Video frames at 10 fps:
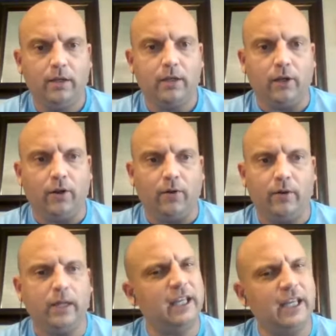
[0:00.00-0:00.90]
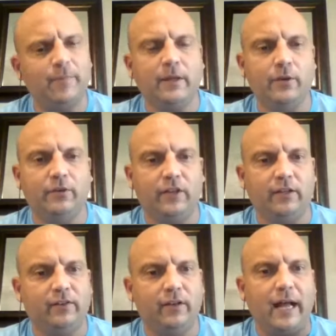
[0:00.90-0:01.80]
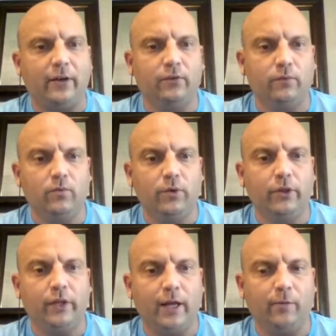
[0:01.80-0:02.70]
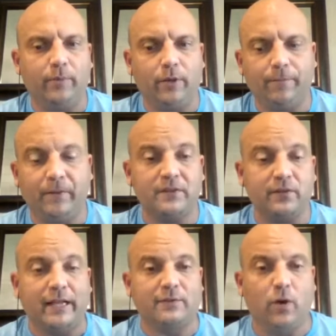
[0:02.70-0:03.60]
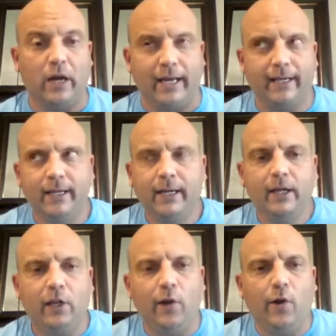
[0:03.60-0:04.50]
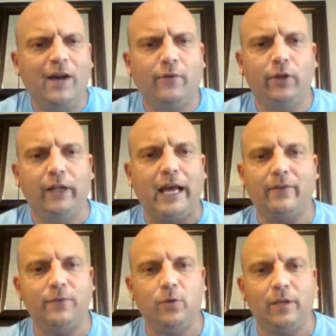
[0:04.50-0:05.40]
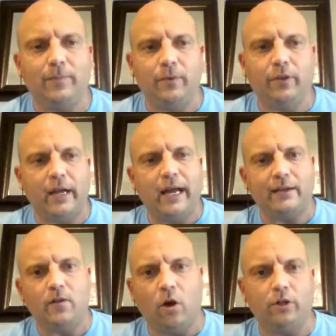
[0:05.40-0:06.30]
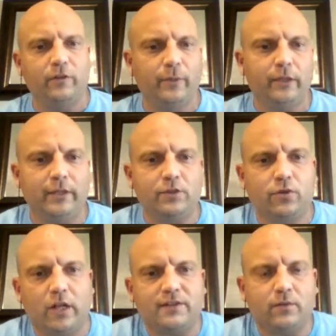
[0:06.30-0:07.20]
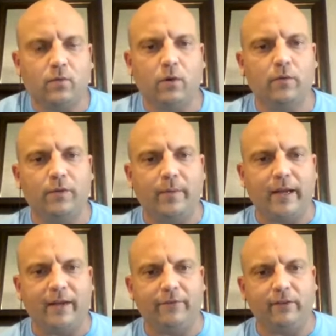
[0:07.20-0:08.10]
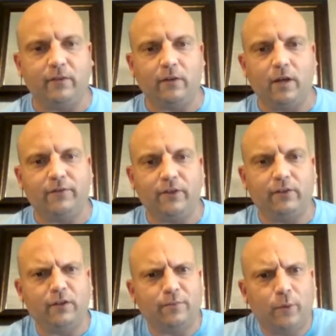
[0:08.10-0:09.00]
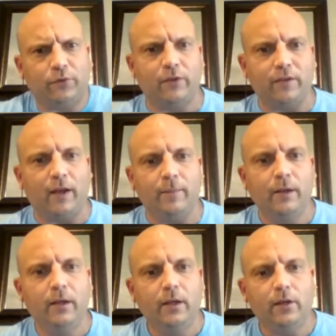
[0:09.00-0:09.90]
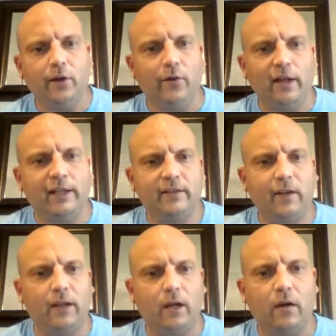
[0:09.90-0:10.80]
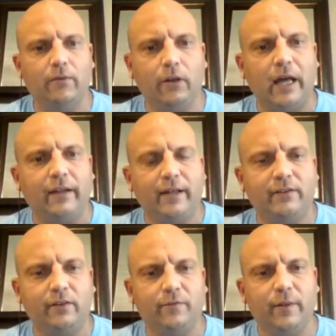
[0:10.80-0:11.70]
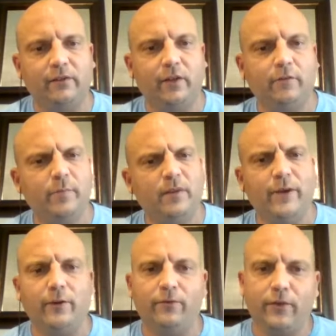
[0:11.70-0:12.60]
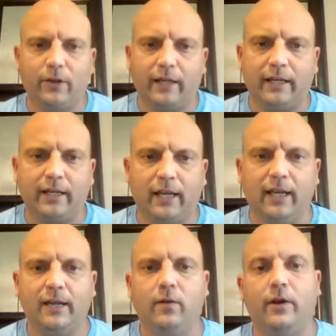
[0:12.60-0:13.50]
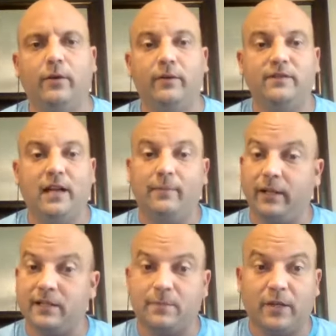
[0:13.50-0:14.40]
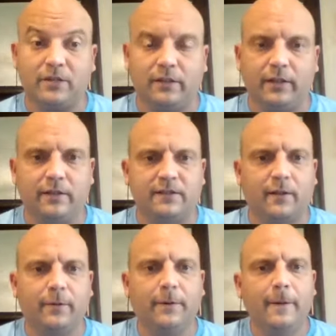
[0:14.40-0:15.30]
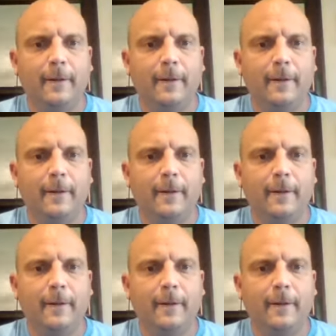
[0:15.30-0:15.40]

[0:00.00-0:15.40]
and keeping those things in-house will really help you. And so that's why, I've only got a few people that I ultimately trust to work with my athletes in the off season, because most of the time, I can take care of a lot of that stuff myself. But if I don't feel like I can, or I don't have time, like especially in the summer,